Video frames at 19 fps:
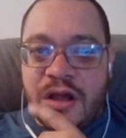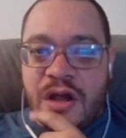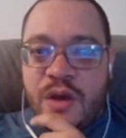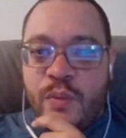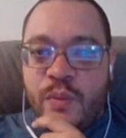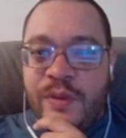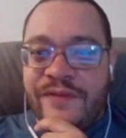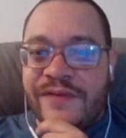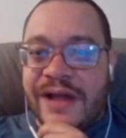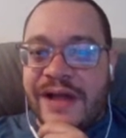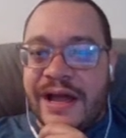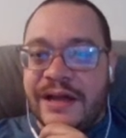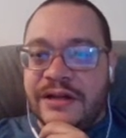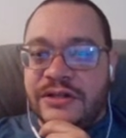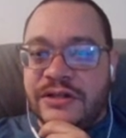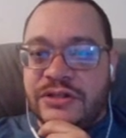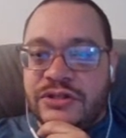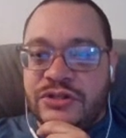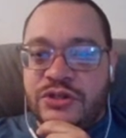We've got
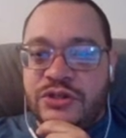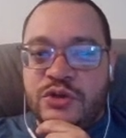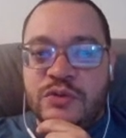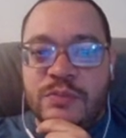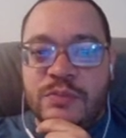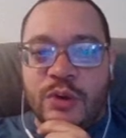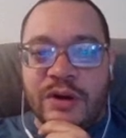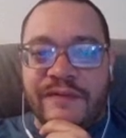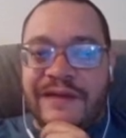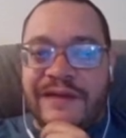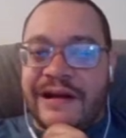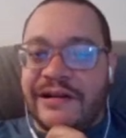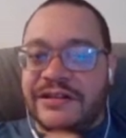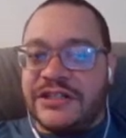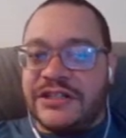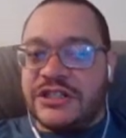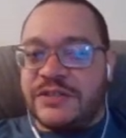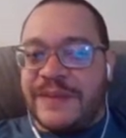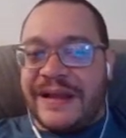2 more
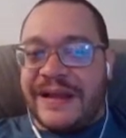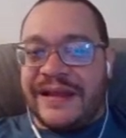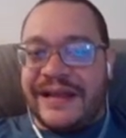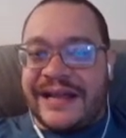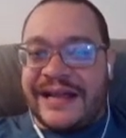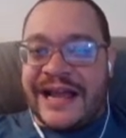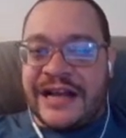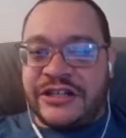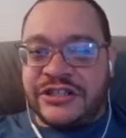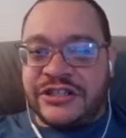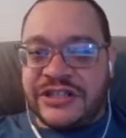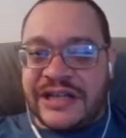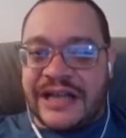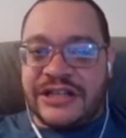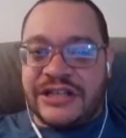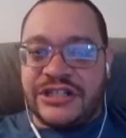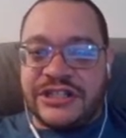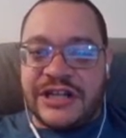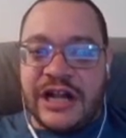variants in Spotlight caches,
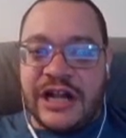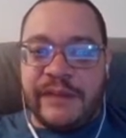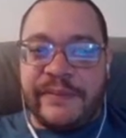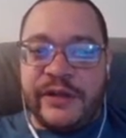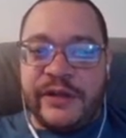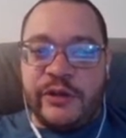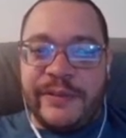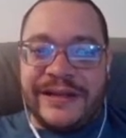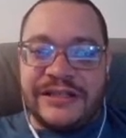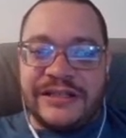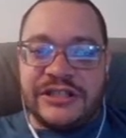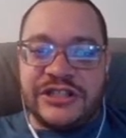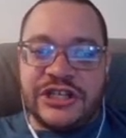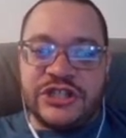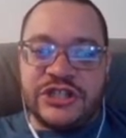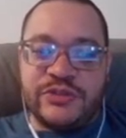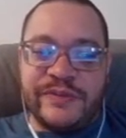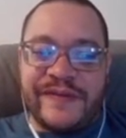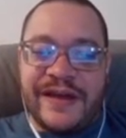again, just helping you make
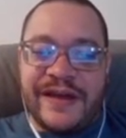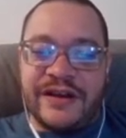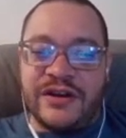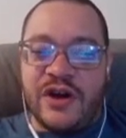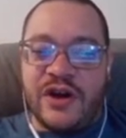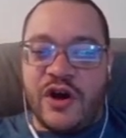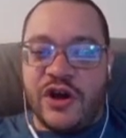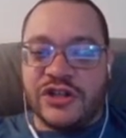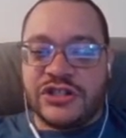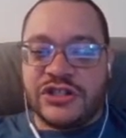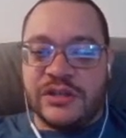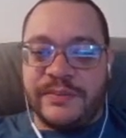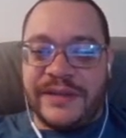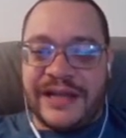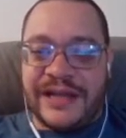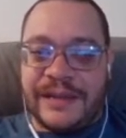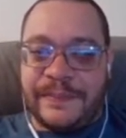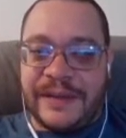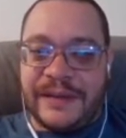decisions. We've got an awesome
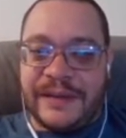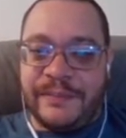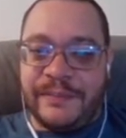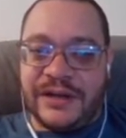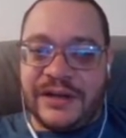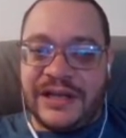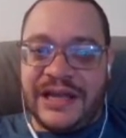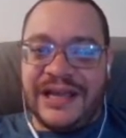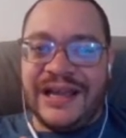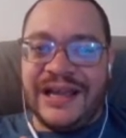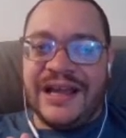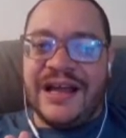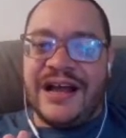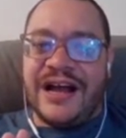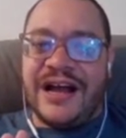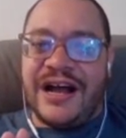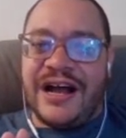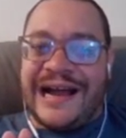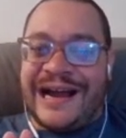Hit Monkey.
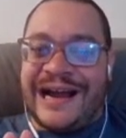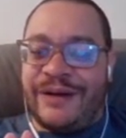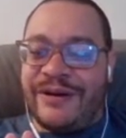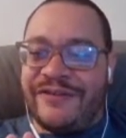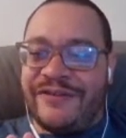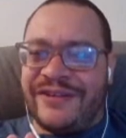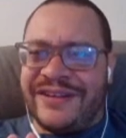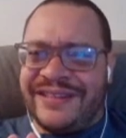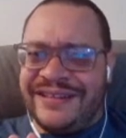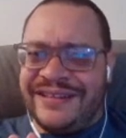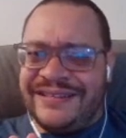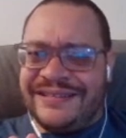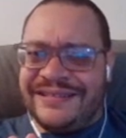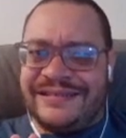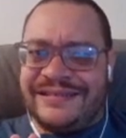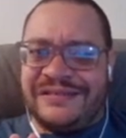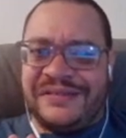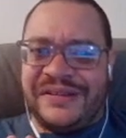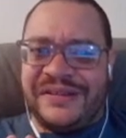However, I think this
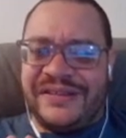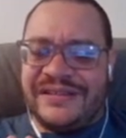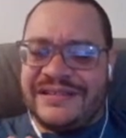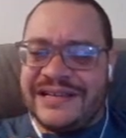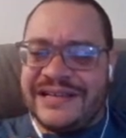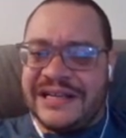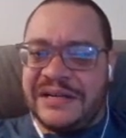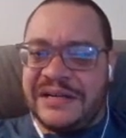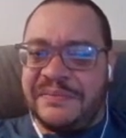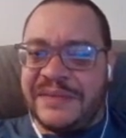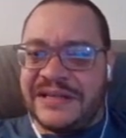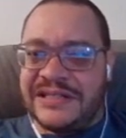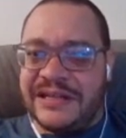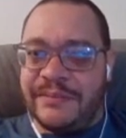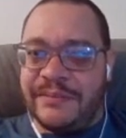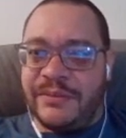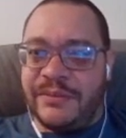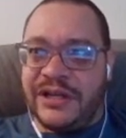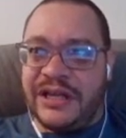is only the second best
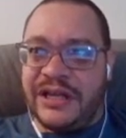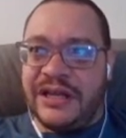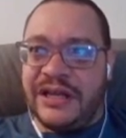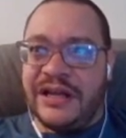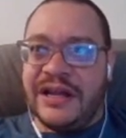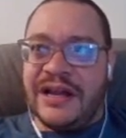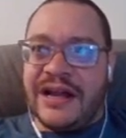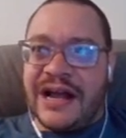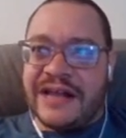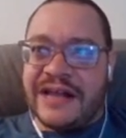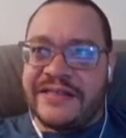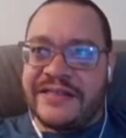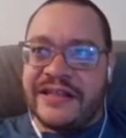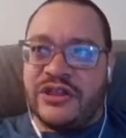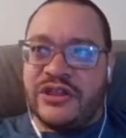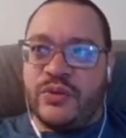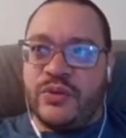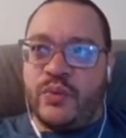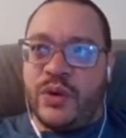Hit Monkey. I think
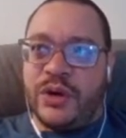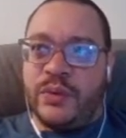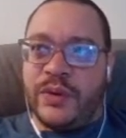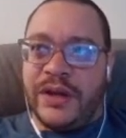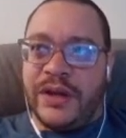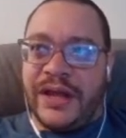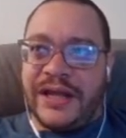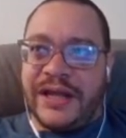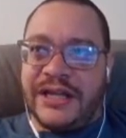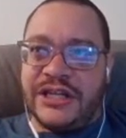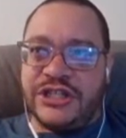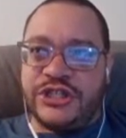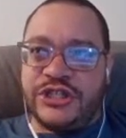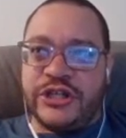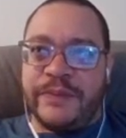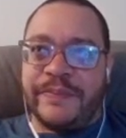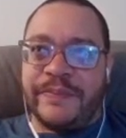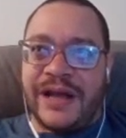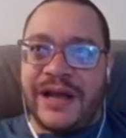the one where, like, he's
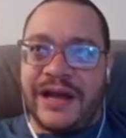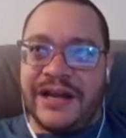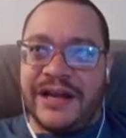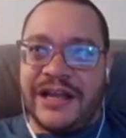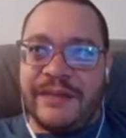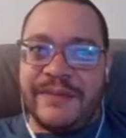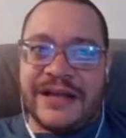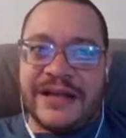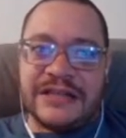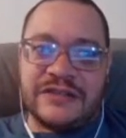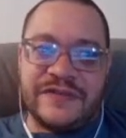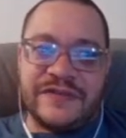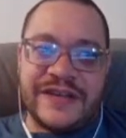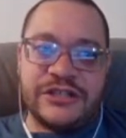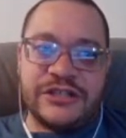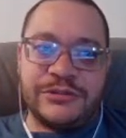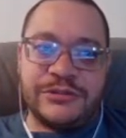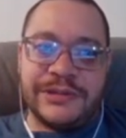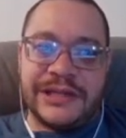jumping on a Hitman's
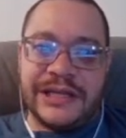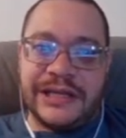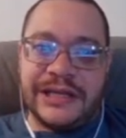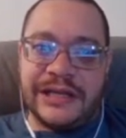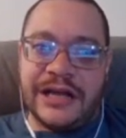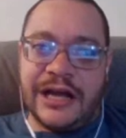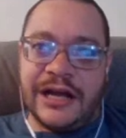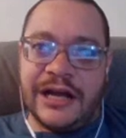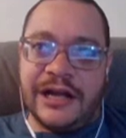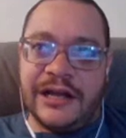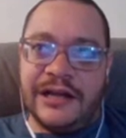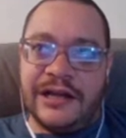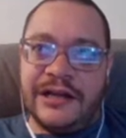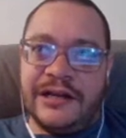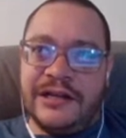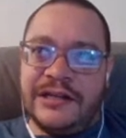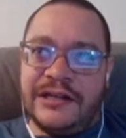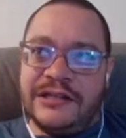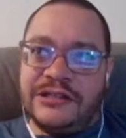face with the
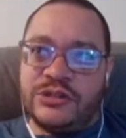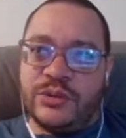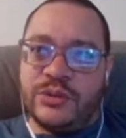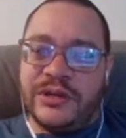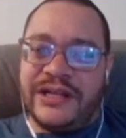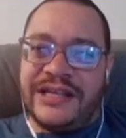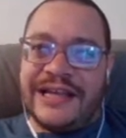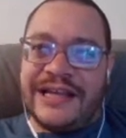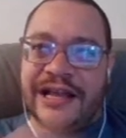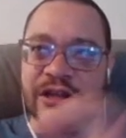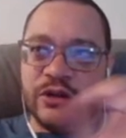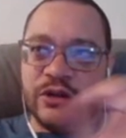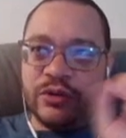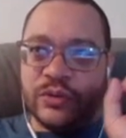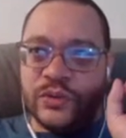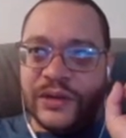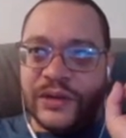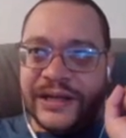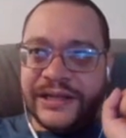sort of
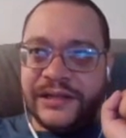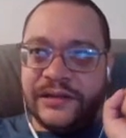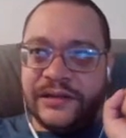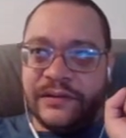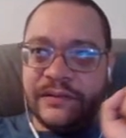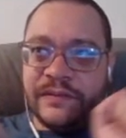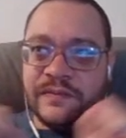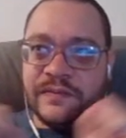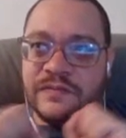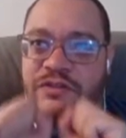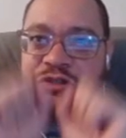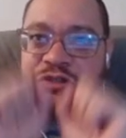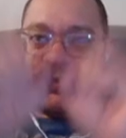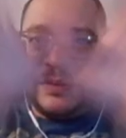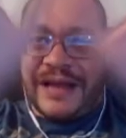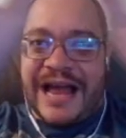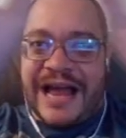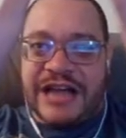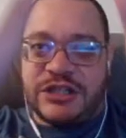yellow, like,
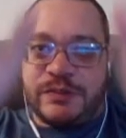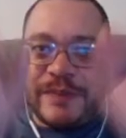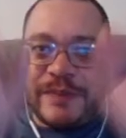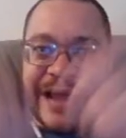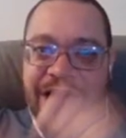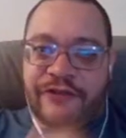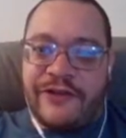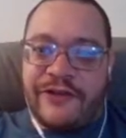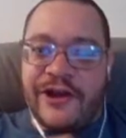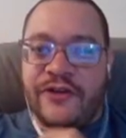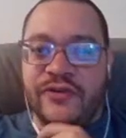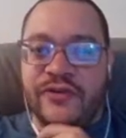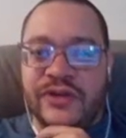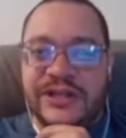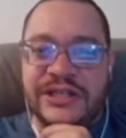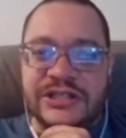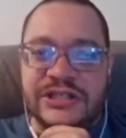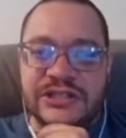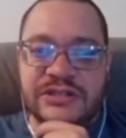splash background
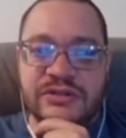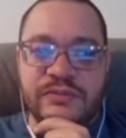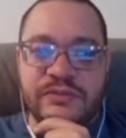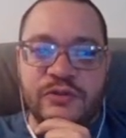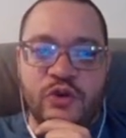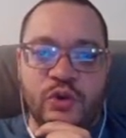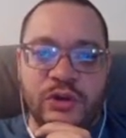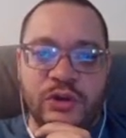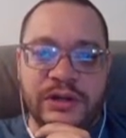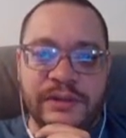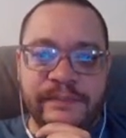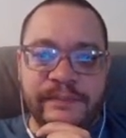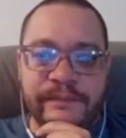is cooler.